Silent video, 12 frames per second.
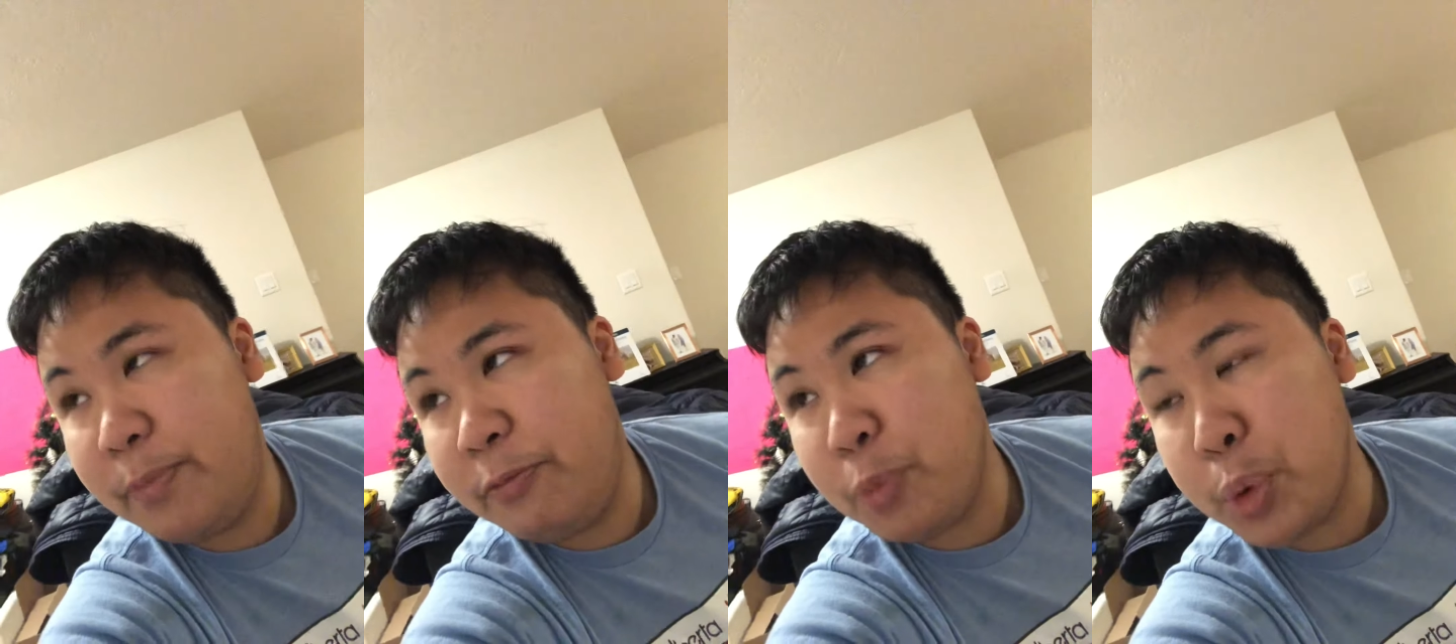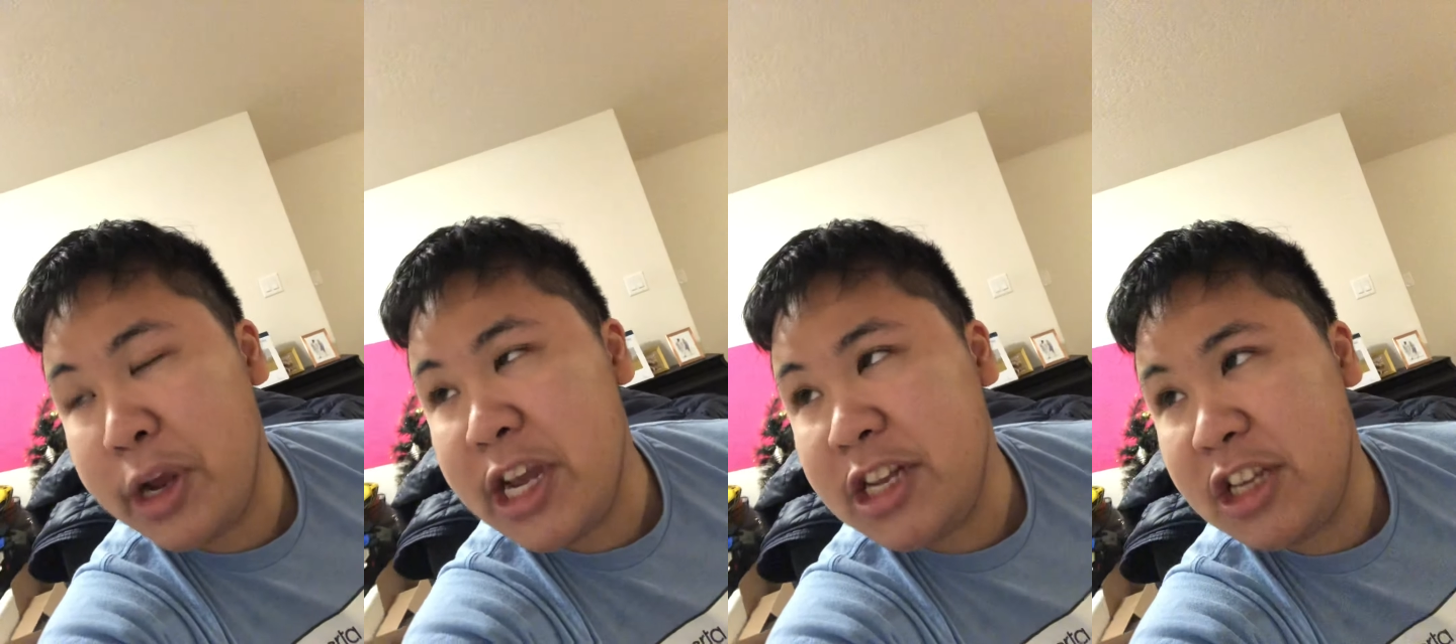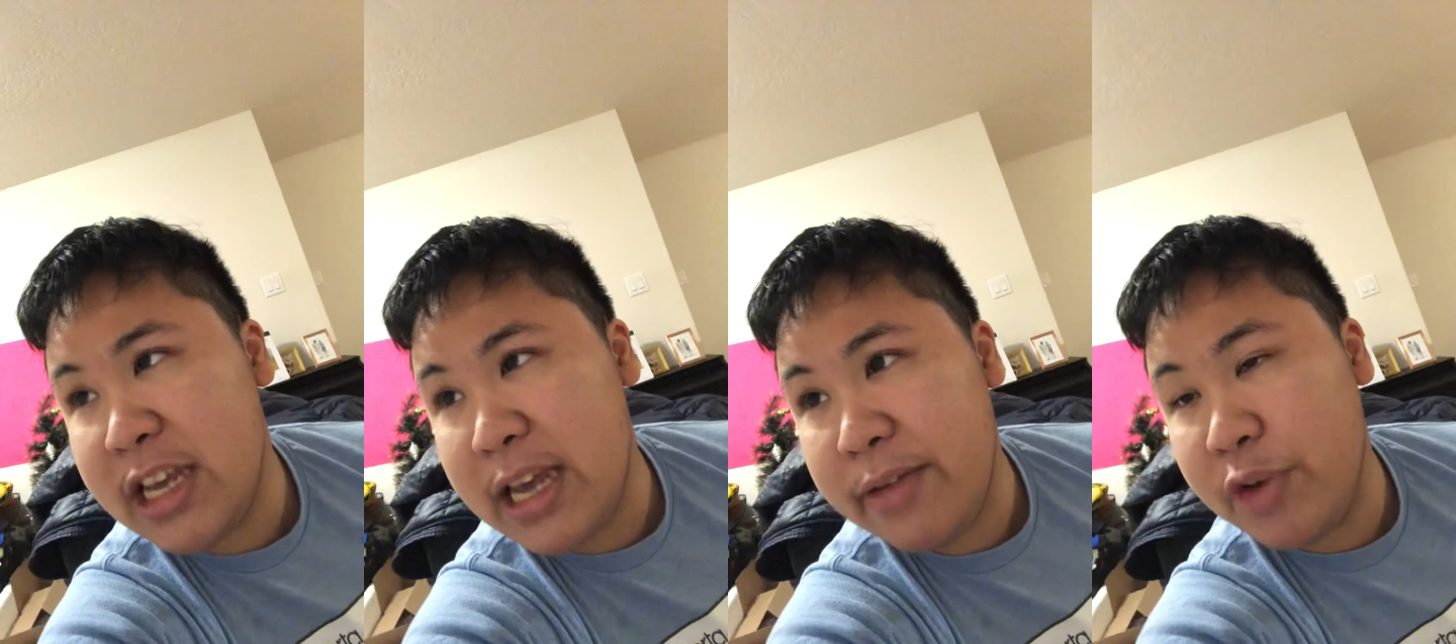
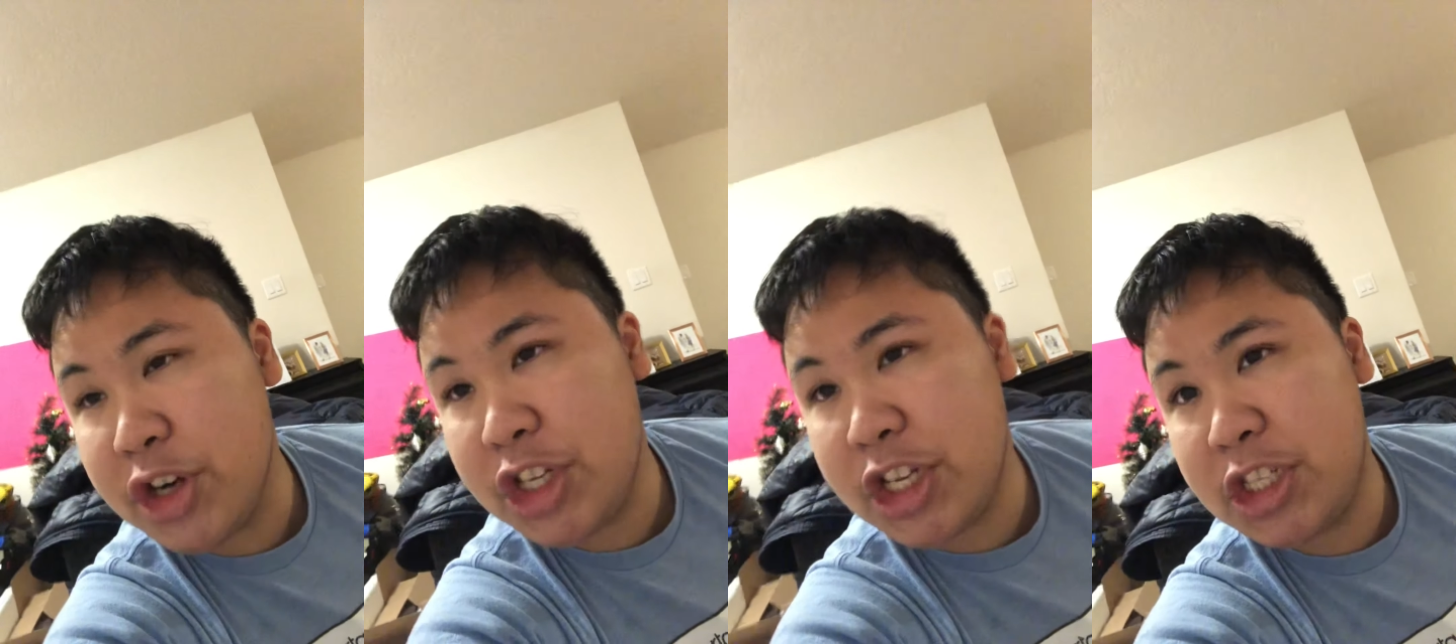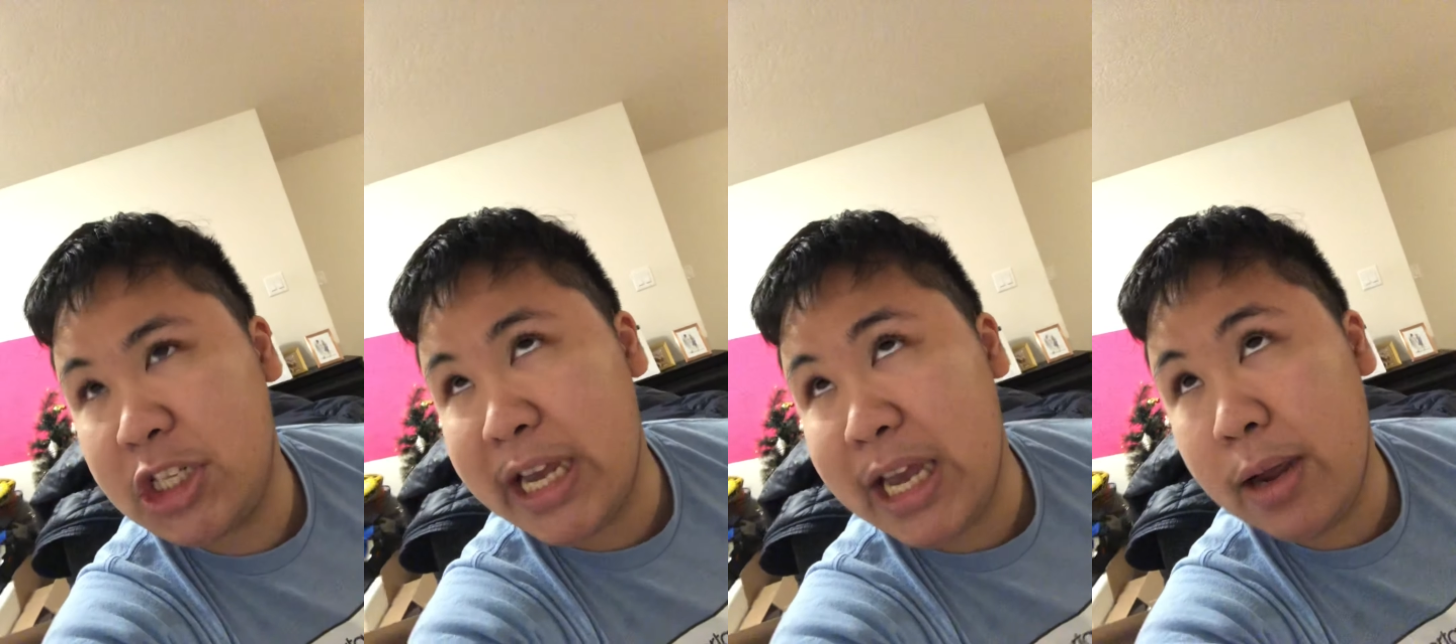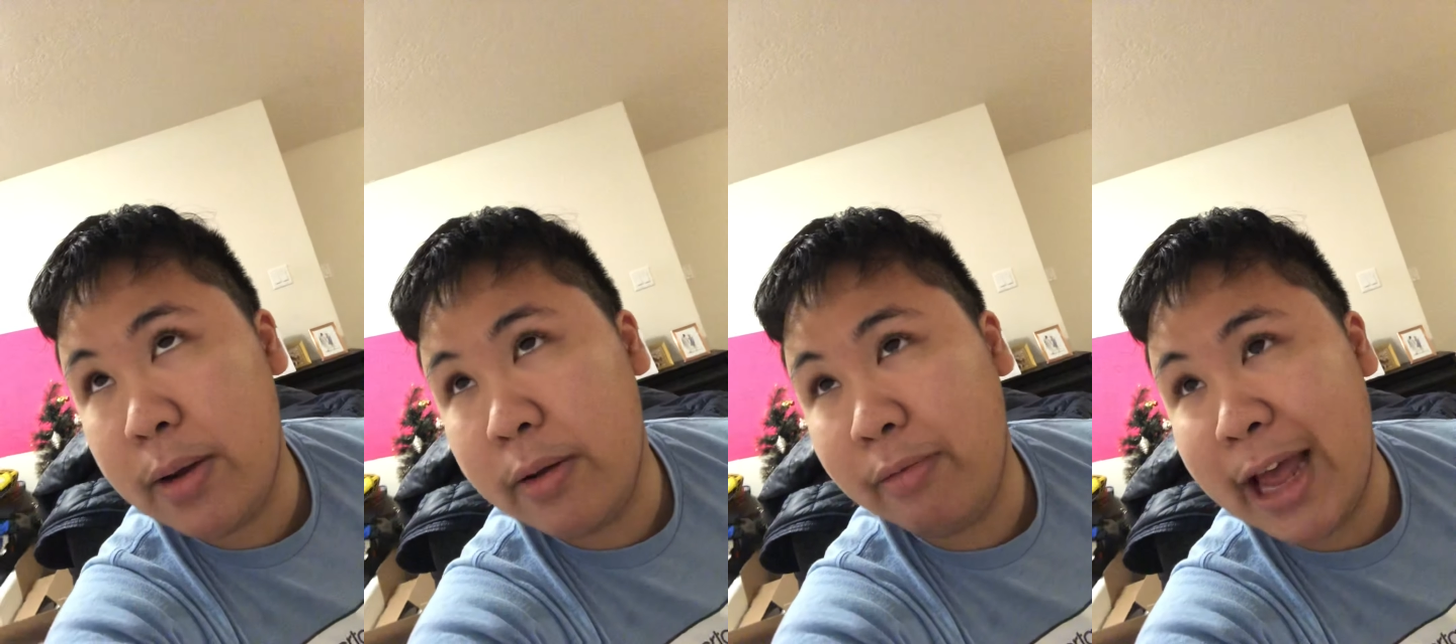pre-T versus
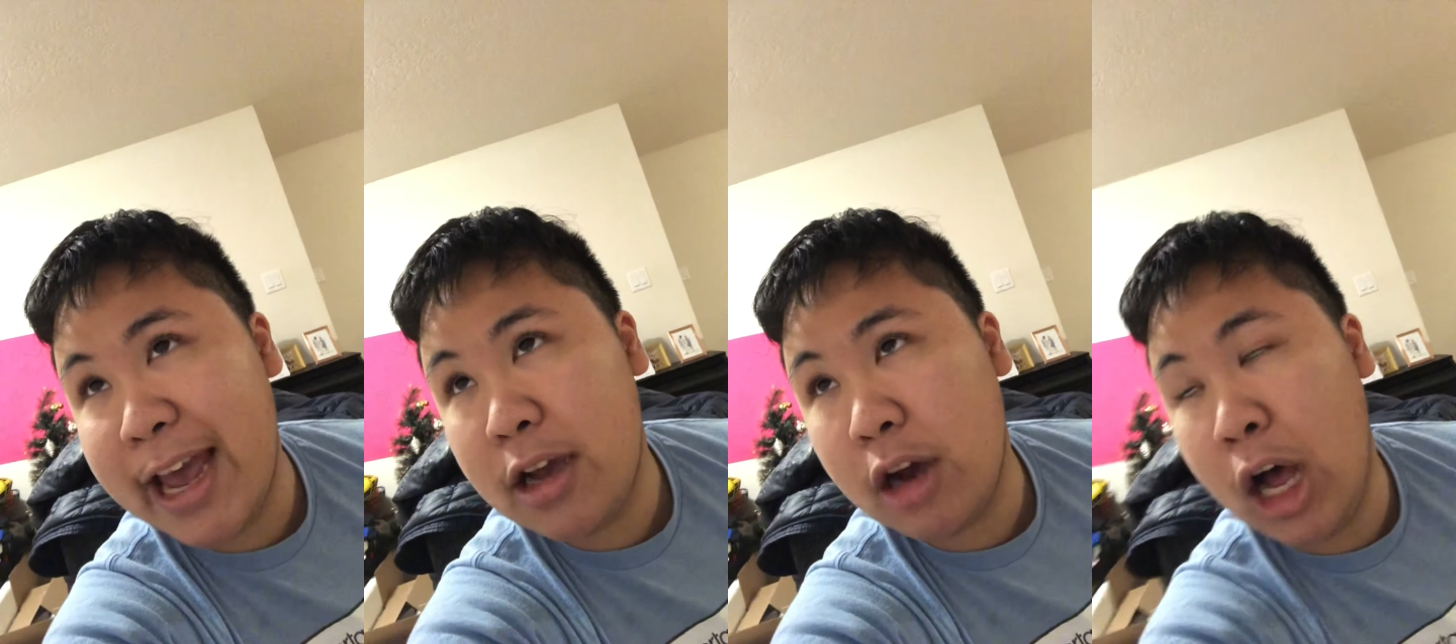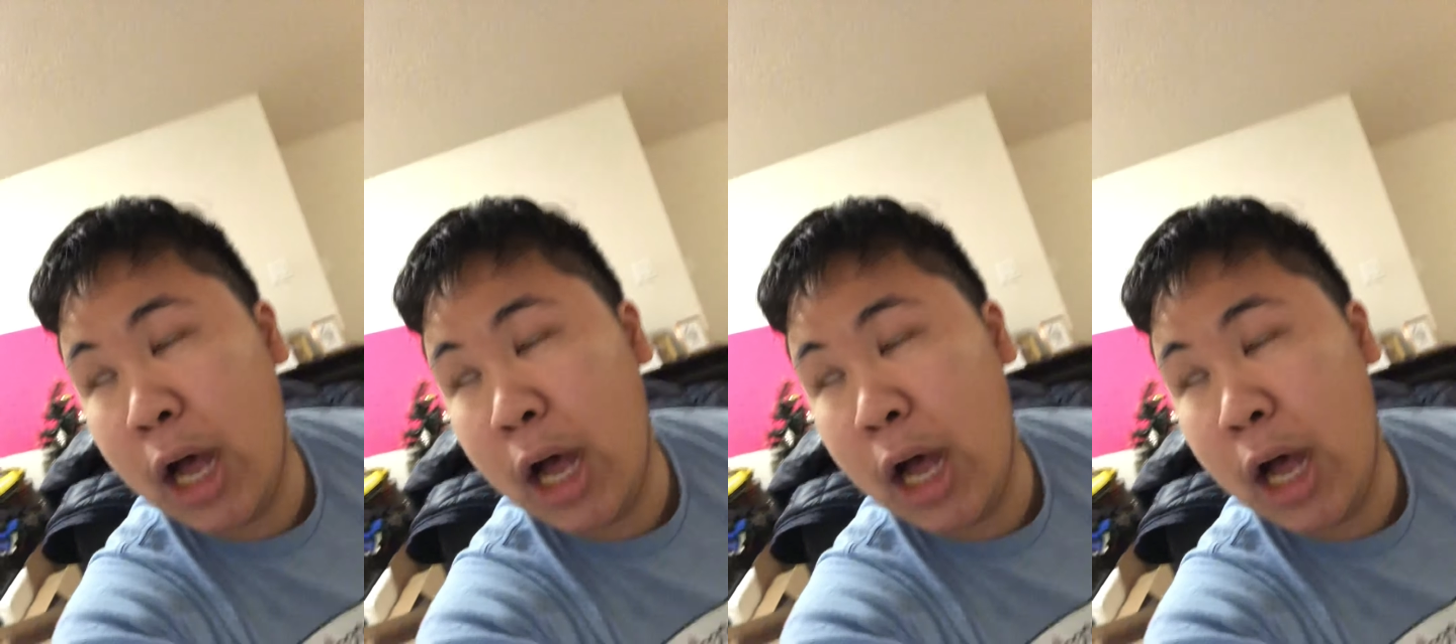singing like